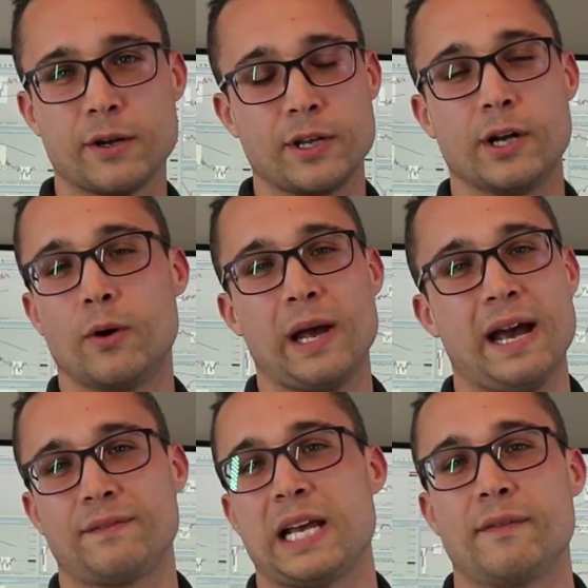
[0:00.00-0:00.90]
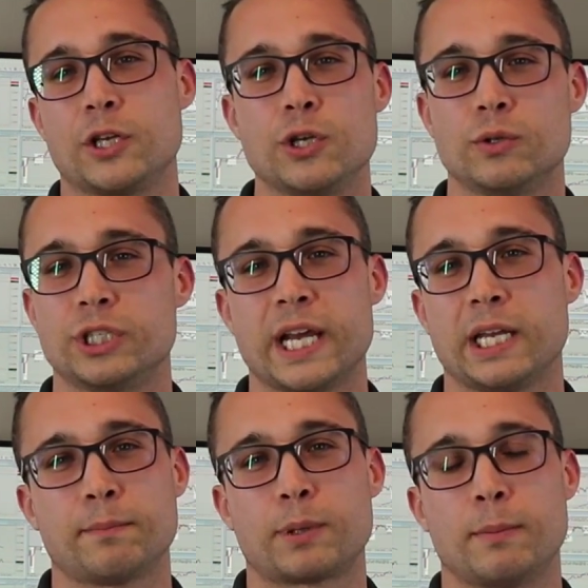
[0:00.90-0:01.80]
You don't have to have a huge
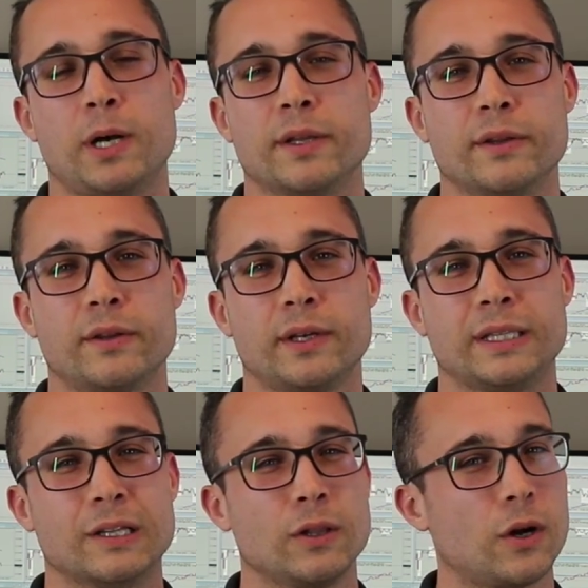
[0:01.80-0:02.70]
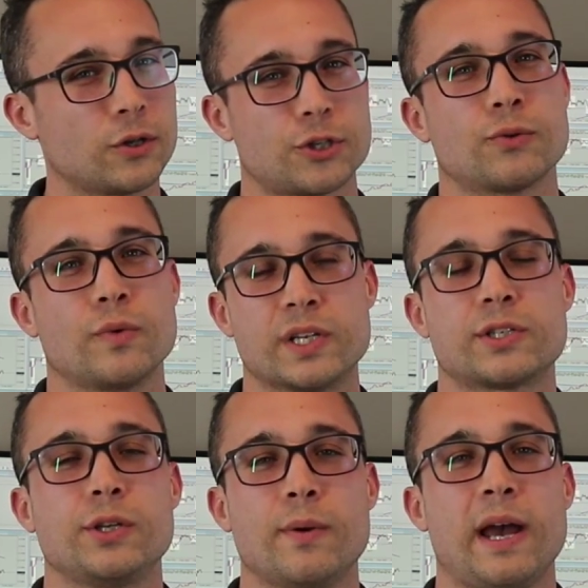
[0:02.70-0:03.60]
gain per month, and the larger
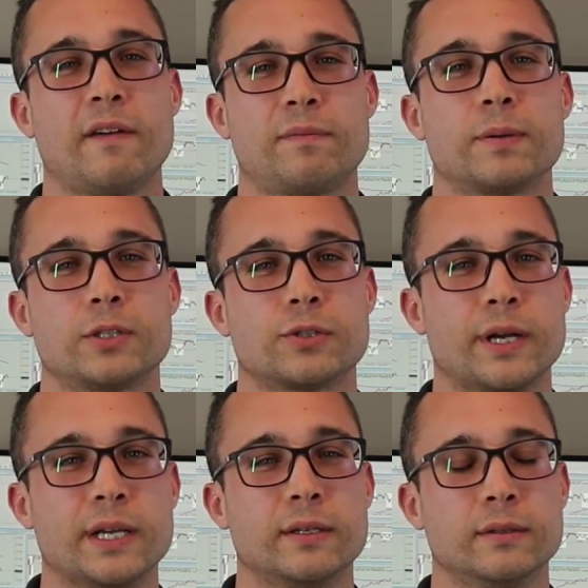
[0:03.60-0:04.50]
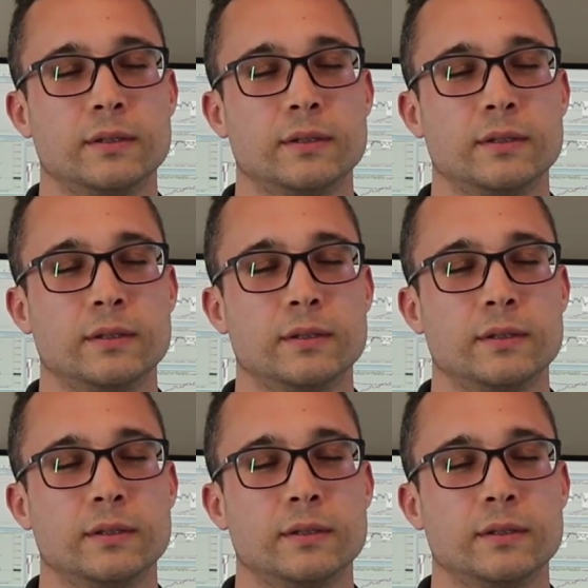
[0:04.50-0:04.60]
risk you have per trade,